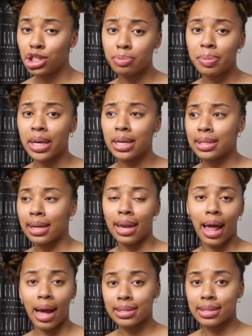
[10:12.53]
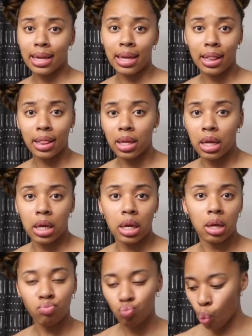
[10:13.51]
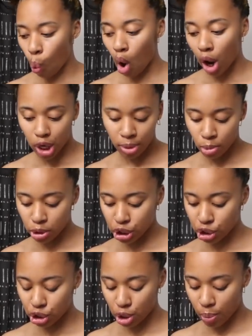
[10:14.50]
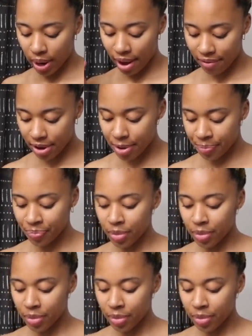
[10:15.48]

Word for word: Just because it locks in the water moisture or whatever.